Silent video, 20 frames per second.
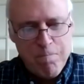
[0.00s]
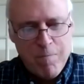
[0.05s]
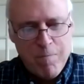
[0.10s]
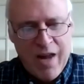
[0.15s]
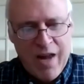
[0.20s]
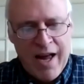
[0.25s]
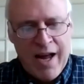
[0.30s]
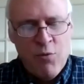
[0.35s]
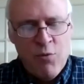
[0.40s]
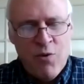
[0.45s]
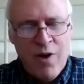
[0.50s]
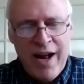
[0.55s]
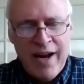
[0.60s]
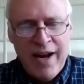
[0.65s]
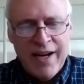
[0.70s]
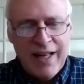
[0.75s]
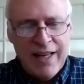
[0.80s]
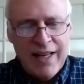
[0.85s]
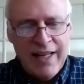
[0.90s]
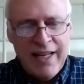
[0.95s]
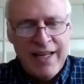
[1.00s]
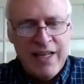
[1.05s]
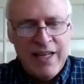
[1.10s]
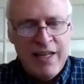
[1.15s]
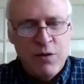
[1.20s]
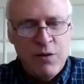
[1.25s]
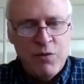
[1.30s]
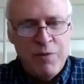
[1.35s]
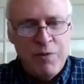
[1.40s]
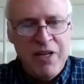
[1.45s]
ironically, it
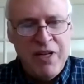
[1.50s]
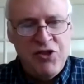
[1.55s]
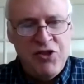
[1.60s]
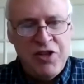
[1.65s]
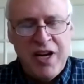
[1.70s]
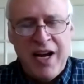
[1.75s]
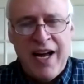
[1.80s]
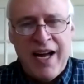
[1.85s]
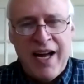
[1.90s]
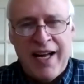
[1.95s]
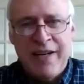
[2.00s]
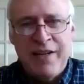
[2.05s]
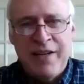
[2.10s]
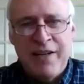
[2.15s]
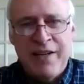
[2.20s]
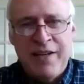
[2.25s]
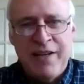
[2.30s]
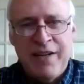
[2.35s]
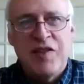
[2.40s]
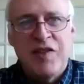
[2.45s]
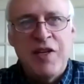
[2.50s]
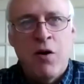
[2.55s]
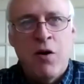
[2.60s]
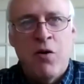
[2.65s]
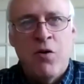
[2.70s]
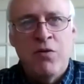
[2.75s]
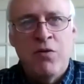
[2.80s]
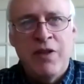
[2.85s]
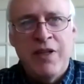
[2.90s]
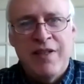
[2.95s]
would be John who was the
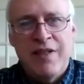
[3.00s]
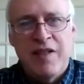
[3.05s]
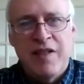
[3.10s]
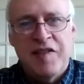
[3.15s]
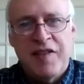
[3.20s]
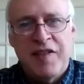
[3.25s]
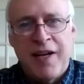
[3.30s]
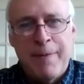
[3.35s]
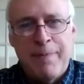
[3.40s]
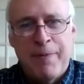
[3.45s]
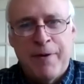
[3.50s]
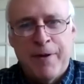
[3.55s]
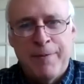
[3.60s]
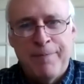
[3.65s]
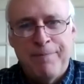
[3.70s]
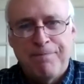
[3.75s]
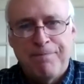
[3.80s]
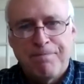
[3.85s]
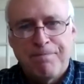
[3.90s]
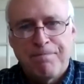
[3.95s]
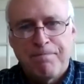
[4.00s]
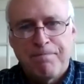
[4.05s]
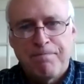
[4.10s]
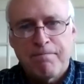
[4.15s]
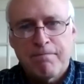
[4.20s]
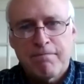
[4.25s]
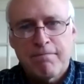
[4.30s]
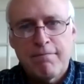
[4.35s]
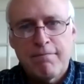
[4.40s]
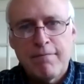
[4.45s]
only disciple
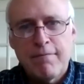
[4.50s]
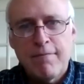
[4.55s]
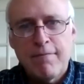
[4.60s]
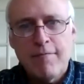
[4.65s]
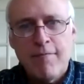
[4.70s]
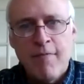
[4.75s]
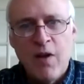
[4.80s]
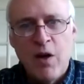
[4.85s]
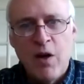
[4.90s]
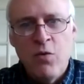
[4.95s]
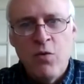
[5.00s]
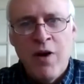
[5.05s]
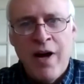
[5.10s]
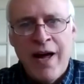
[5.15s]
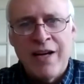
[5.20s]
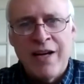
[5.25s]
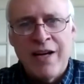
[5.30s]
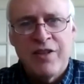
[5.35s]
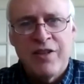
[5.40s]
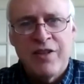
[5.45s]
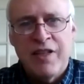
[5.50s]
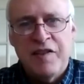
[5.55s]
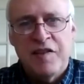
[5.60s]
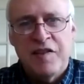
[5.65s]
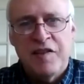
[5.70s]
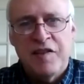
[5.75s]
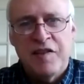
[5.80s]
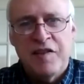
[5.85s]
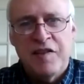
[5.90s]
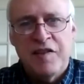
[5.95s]
who actually
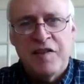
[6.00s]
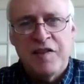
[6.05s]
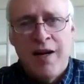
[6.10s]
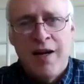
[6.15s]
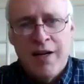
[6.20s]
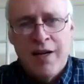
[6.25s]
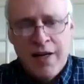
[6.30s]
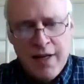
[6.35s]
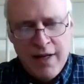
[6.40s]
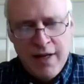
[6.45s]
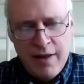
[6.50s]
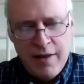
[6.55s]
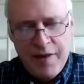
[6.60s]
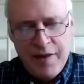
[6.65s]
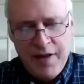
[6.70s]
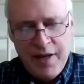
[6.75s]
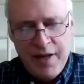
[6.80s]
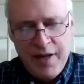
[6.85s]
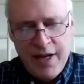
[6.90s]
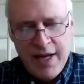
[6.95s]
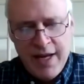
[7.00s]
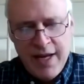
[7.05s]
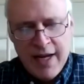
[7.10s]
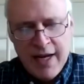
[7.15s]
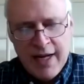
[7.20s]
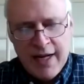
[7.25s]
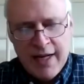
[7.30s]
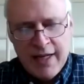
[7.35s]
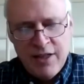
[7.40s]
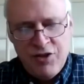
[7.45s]
saw
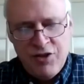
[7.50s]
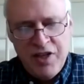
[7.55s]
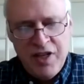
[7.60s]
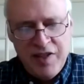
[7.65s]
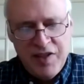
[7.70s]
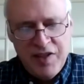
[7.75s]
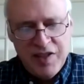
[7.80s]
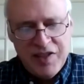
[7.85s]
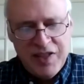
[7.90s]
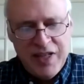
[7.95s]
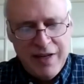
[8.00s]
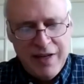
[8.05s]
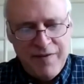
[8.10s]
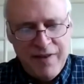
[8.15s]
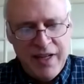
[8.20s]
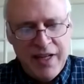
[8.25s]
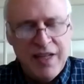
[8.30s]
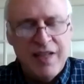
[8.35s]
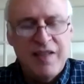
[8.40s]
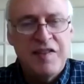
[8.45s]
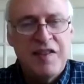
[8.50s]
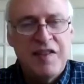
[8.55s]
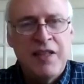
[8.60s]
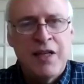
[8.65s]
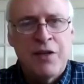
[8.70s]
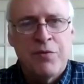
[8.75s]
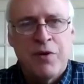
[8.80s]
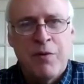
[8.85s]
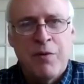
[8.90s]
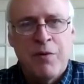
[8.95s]
the Jesus giving his
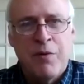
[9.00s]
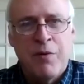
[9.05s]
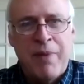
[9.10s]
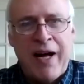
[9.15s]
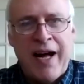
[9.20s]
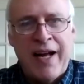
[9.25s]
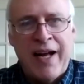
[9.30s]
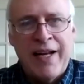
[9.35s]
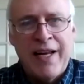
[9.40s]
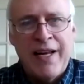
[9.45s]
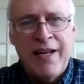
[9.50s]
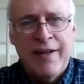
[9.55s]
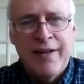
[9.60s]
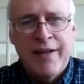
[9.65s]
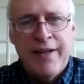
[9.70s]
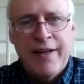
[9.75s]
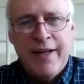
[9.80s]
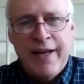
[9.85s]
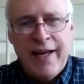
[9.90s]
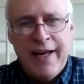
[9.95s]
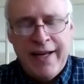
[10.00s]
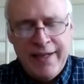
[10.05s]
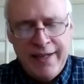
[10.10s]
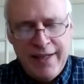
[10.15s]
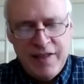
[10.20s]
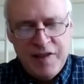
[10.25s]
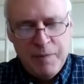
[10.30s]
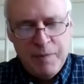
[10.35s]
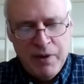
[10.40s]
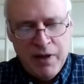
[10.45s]
literal body and his
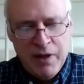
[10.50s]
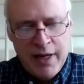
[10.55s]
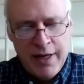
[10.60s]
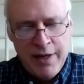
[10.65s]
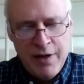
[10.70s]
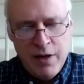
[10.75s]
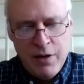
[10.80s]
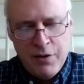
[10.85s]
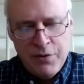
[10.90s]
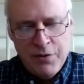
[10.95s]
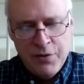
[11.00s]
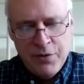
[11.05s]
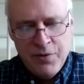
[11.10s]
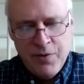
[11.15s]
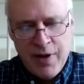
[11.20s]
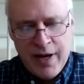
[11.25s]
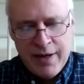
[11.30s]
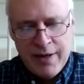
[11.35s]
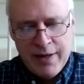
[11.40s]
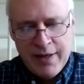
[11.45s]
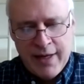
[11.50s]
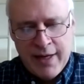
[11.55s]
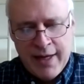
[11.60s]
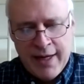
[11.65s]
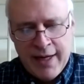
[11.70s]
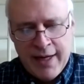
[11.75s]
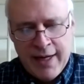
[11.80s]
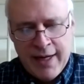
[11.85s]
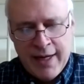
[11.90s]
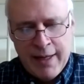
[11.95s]
blood through that
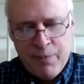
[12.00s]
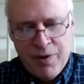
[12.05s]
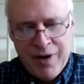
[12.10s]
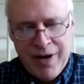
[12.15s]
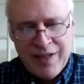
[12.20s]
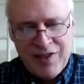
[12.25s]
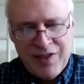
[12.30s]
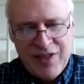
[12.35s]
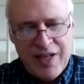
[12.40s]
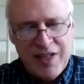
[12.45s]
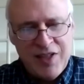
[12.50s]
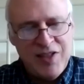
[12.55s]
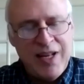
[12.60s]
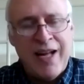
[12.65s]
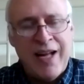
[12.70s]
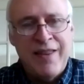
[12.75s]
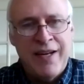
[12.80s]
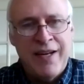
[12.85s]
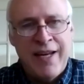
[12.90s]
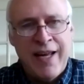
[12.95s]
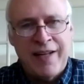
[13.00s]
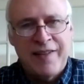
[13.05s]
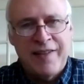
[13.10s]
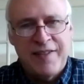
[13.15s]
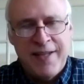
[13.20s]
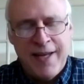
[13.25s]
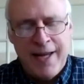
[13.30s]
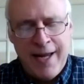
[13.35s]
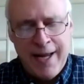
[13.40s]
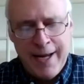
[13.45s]
process on the next
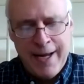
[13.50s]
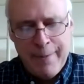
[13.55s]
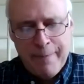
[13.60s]
day.